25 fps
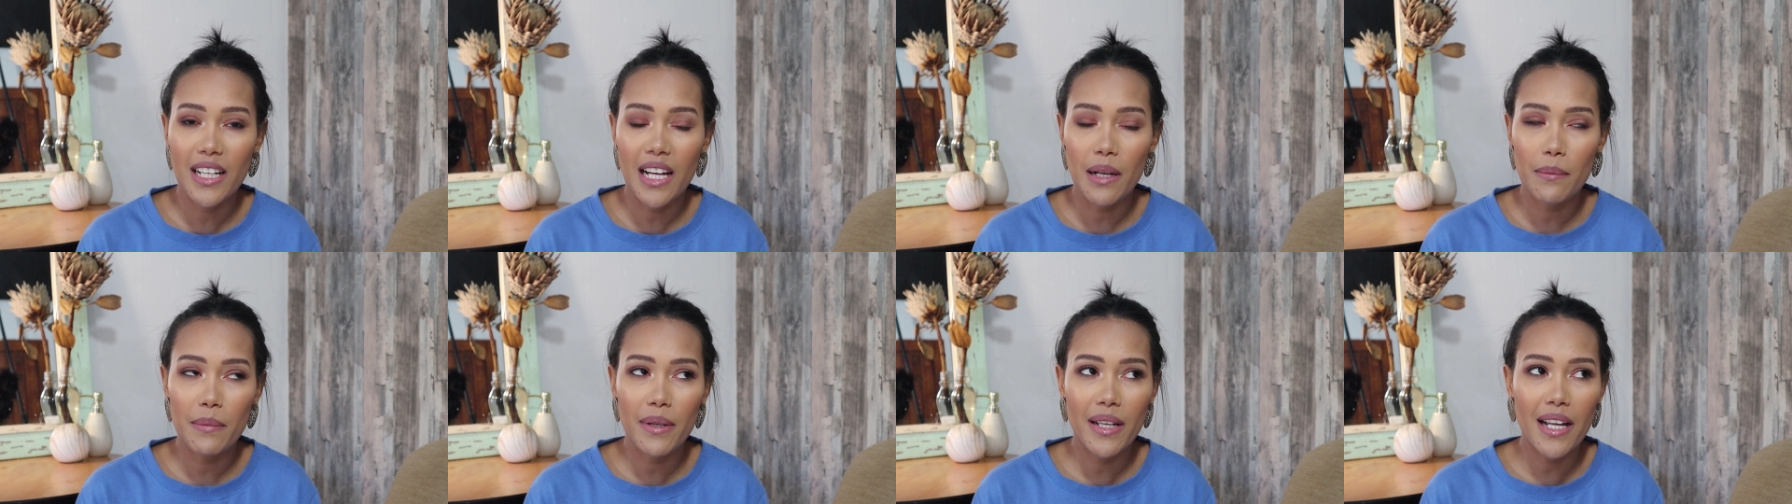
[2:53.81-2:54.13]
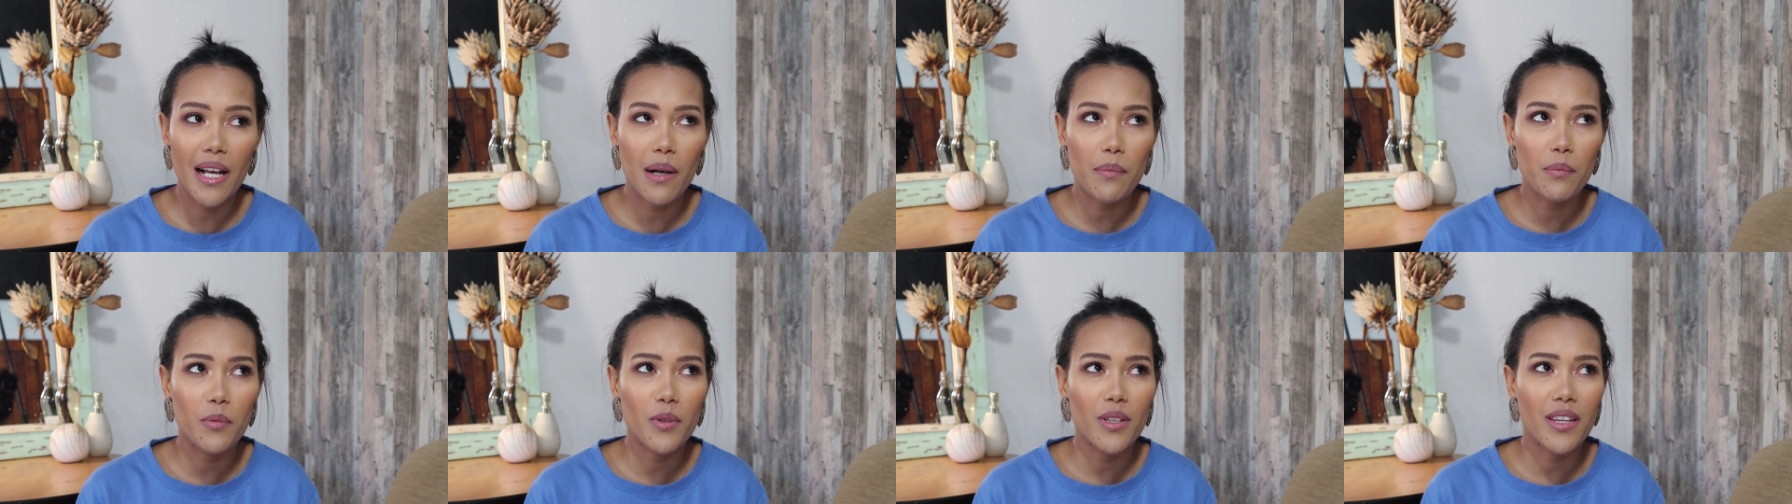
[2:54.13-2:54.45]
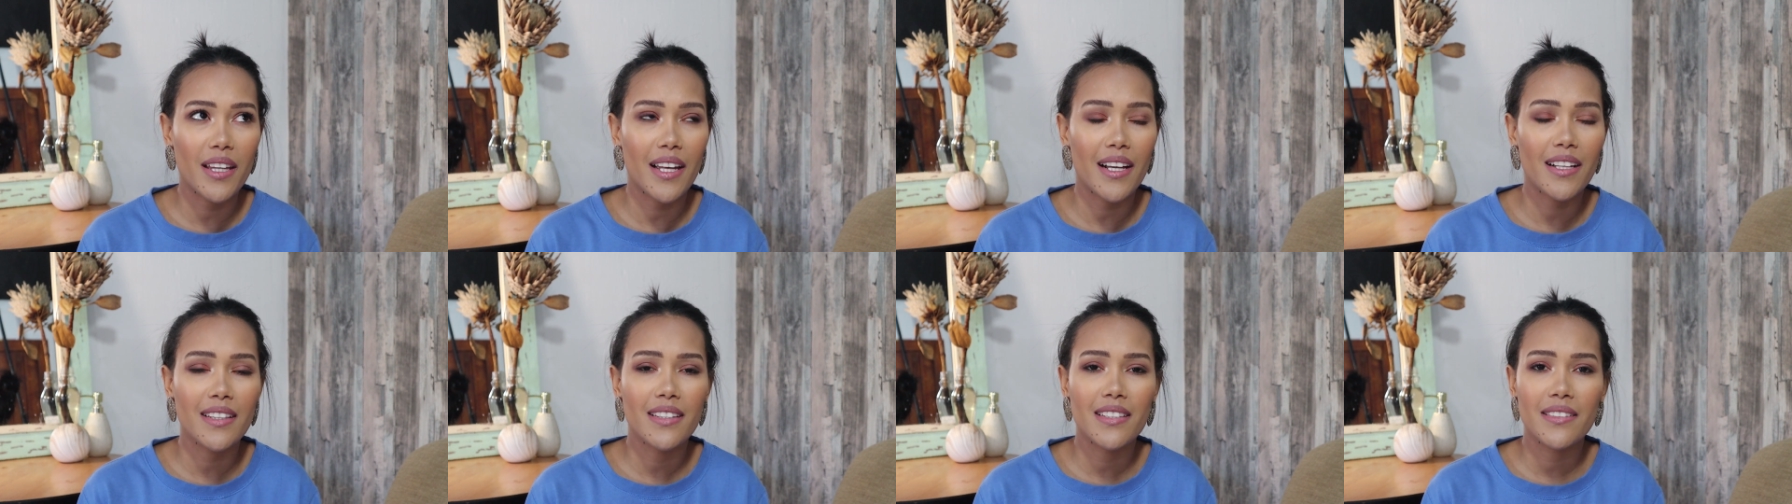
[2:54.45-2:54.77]
coming up with
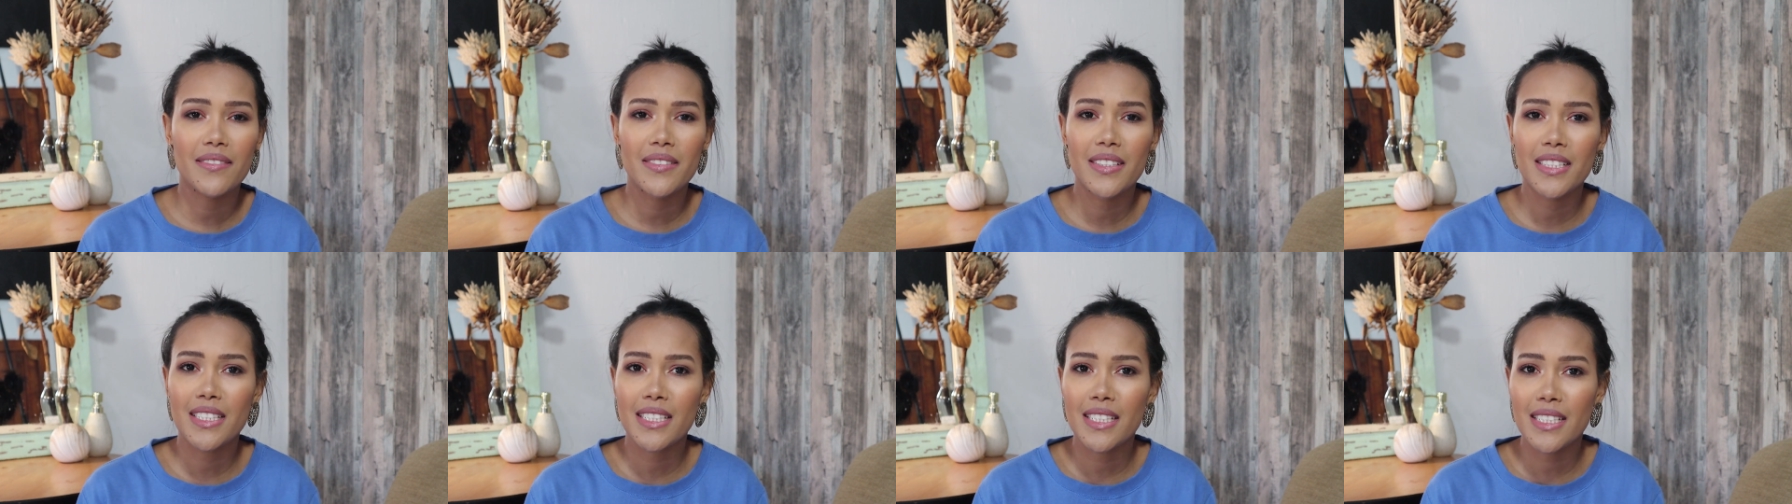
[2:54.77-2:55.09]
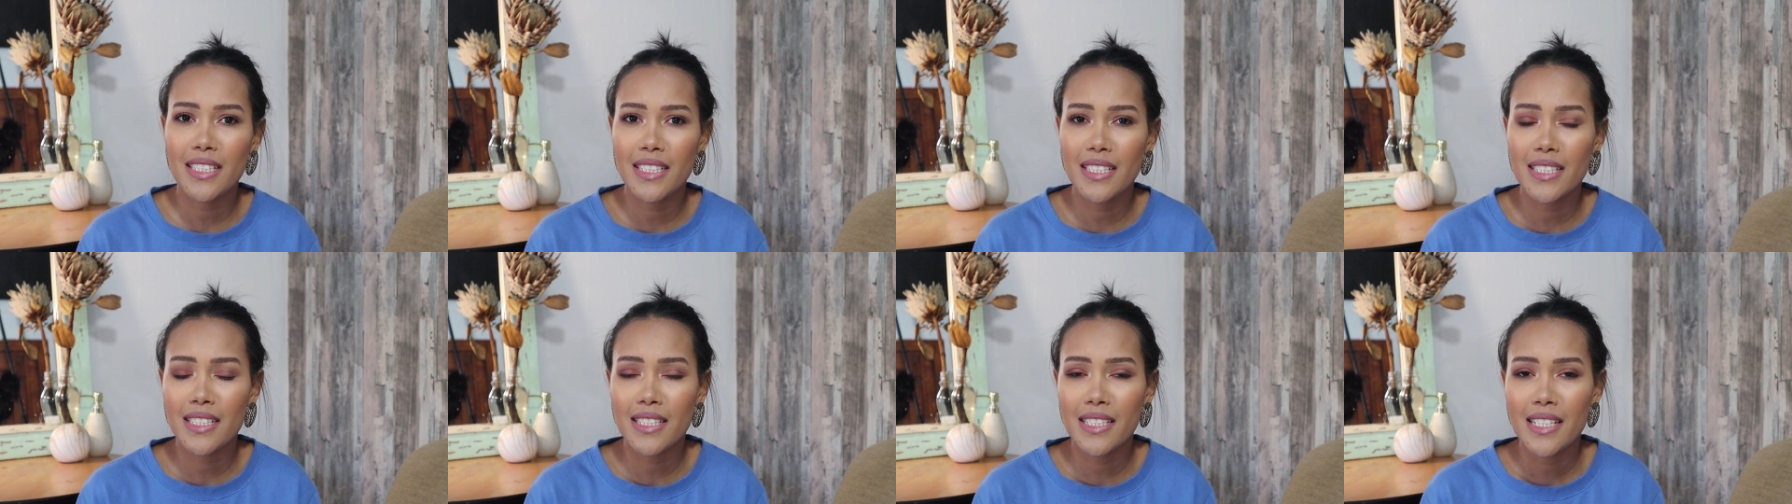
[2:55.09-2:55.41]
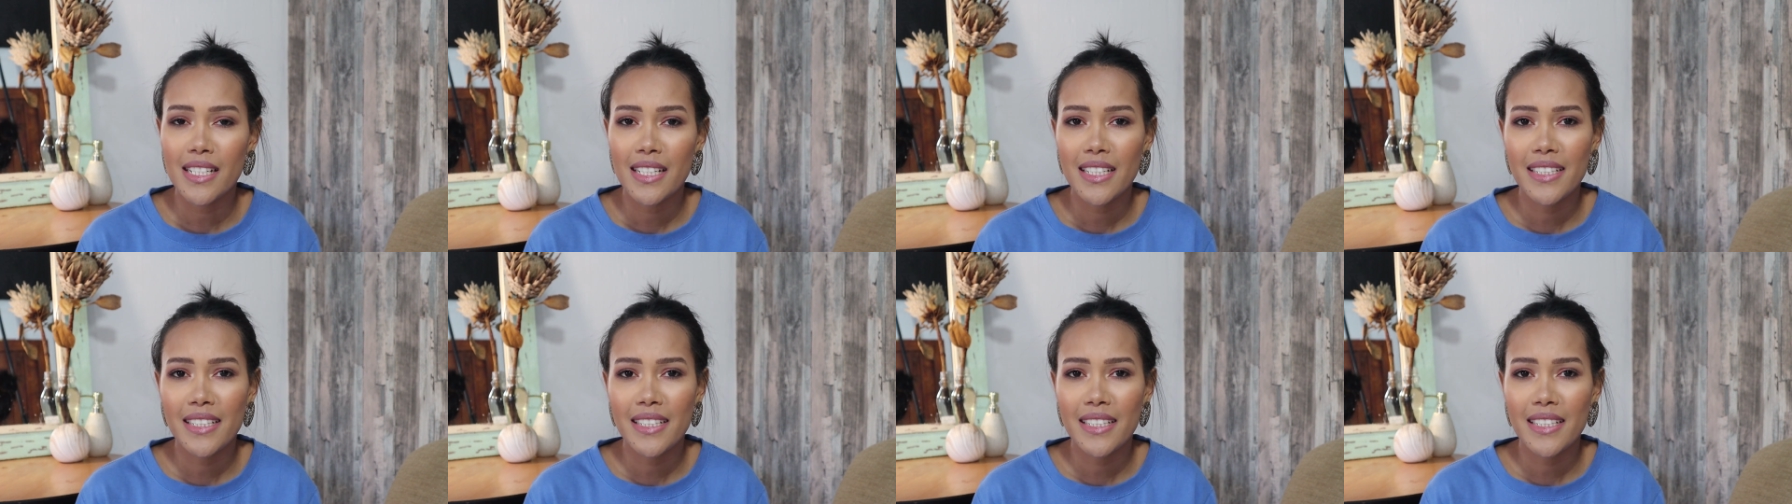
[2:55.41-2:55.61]
activities,